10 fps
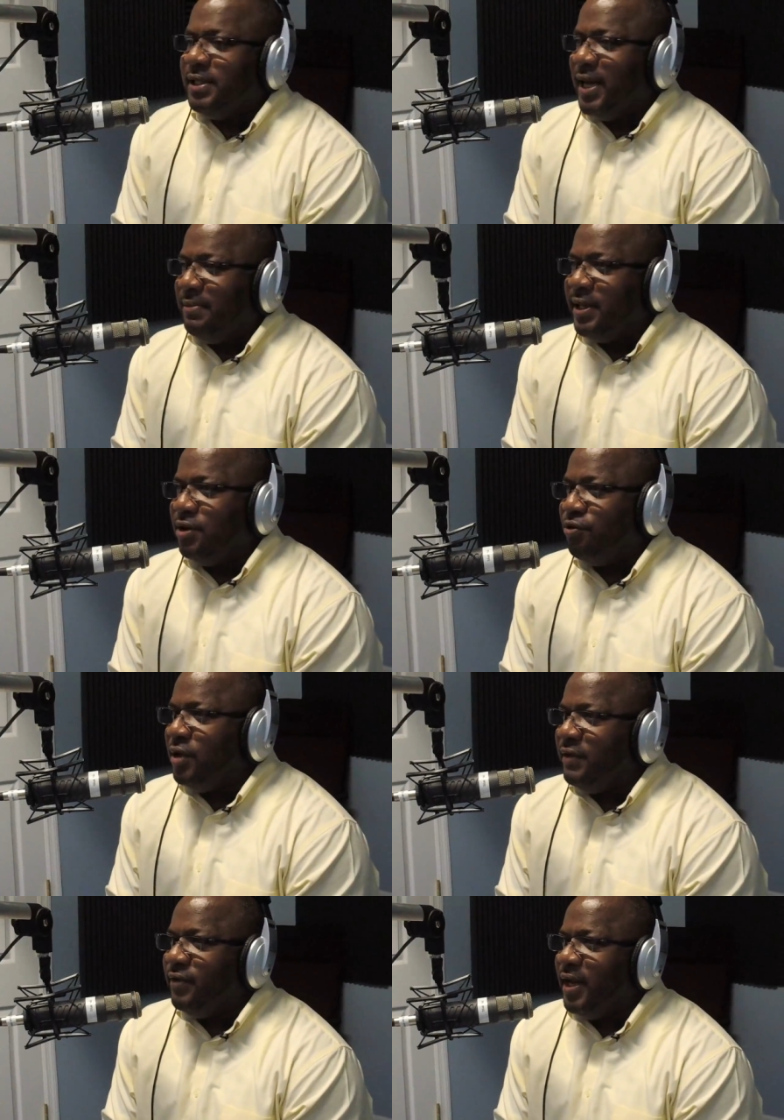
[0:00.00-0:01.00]
down by the
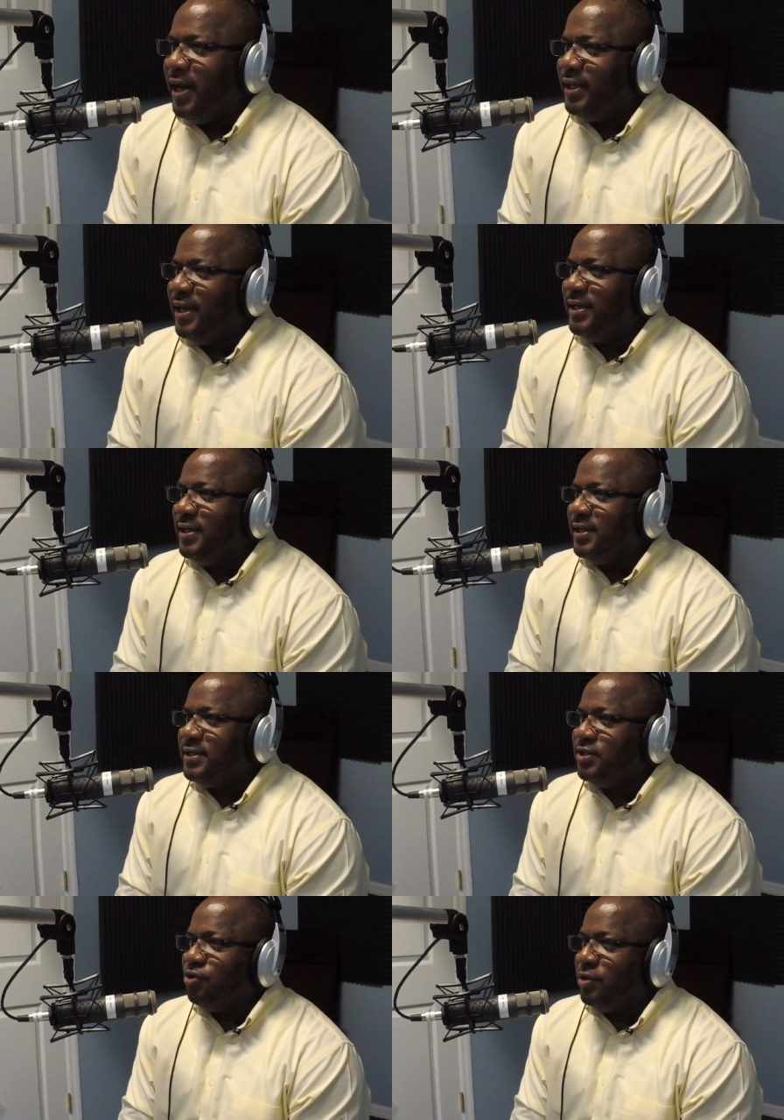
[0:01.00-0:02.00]
graveyard, get
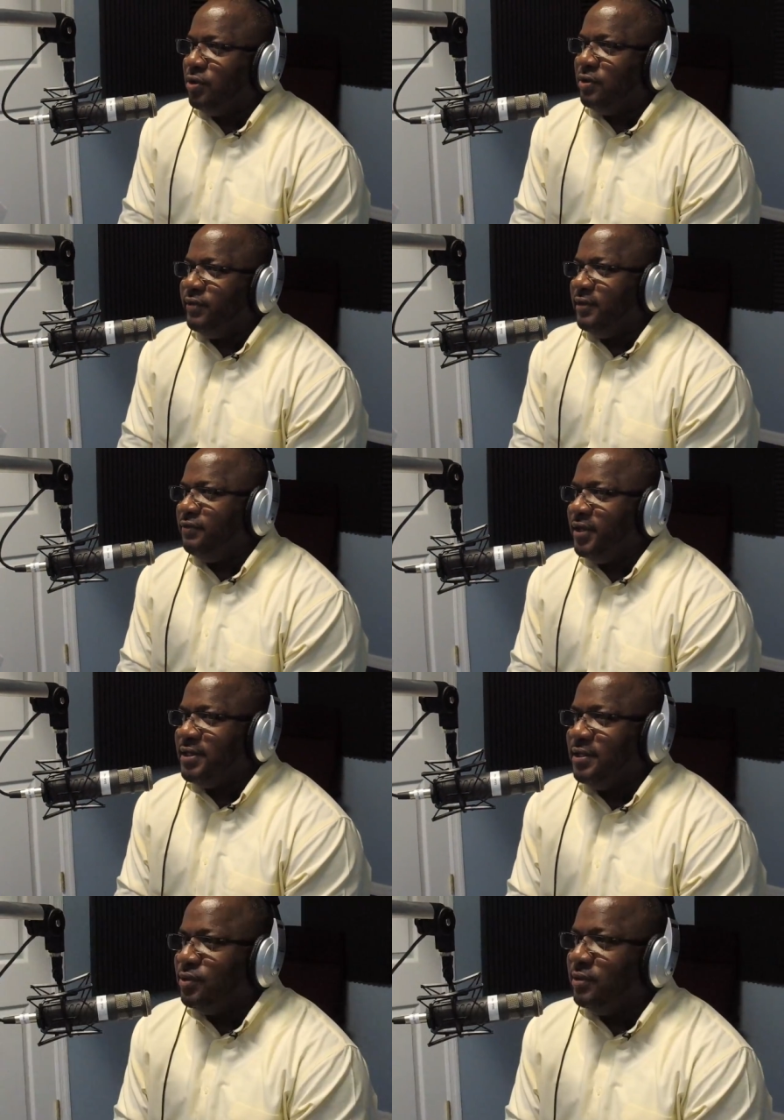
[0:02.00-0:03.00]
dust thrown all over their
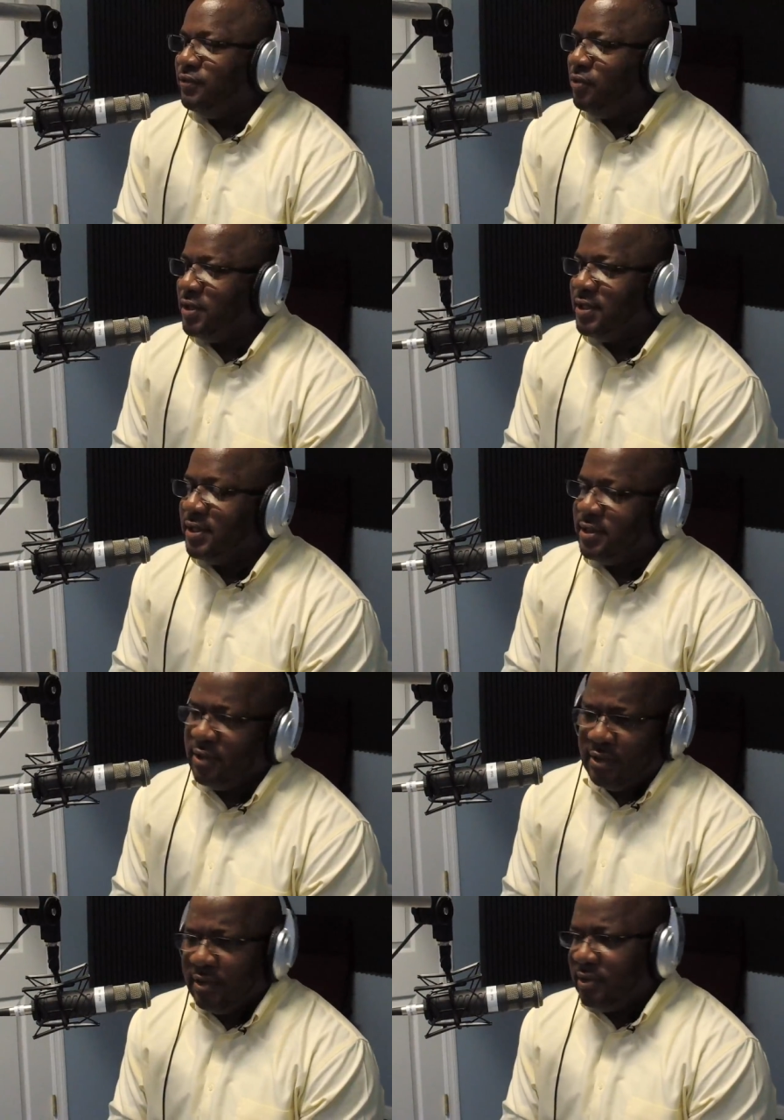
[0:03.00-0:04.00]
face and doing foolishness. No,
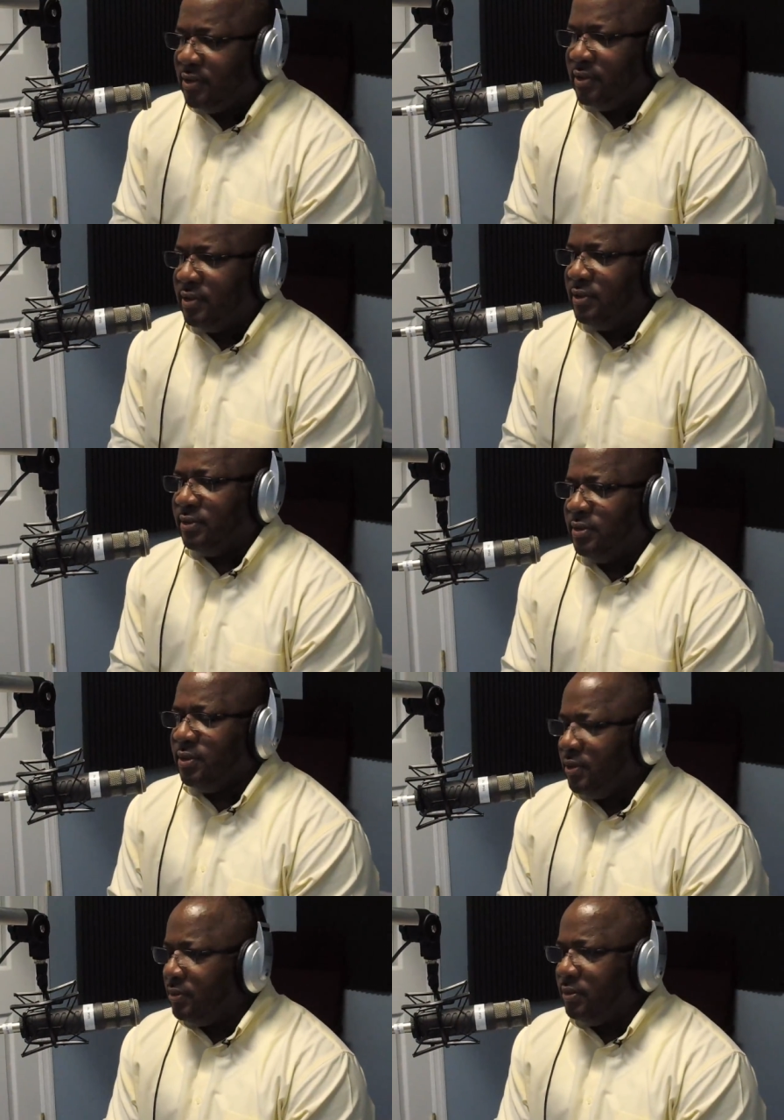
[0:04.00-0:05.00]
no, no, no, no, no, no,
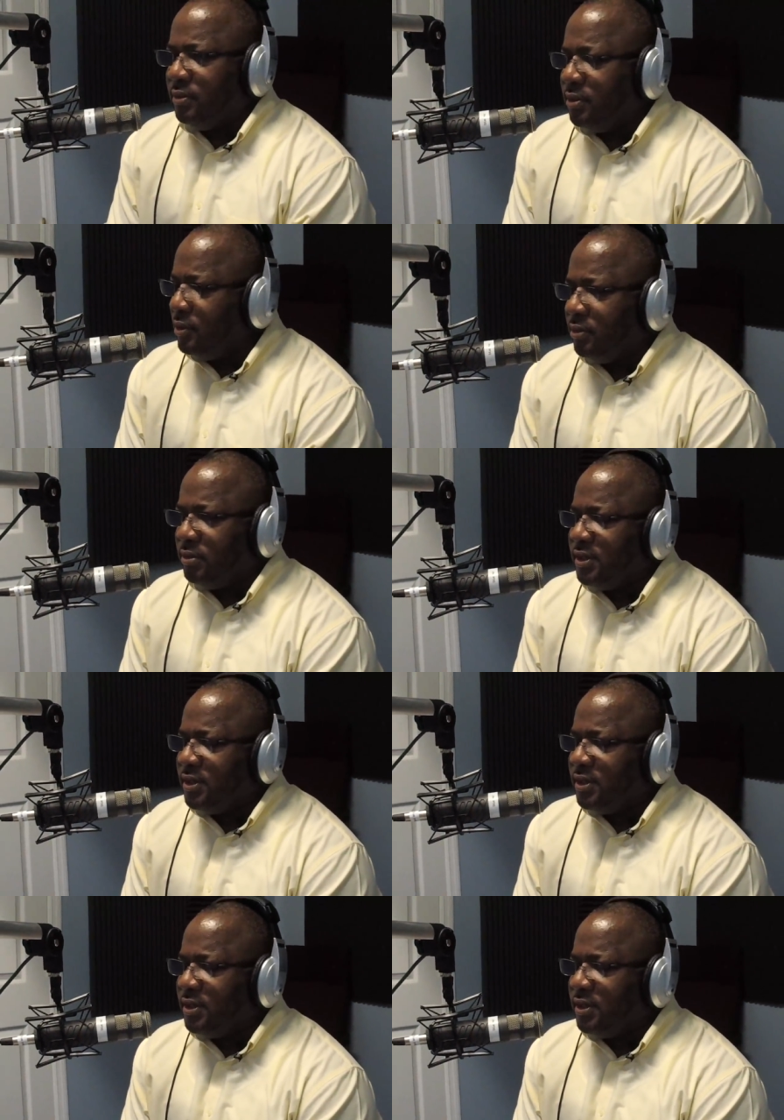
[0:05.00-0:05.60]
no, no.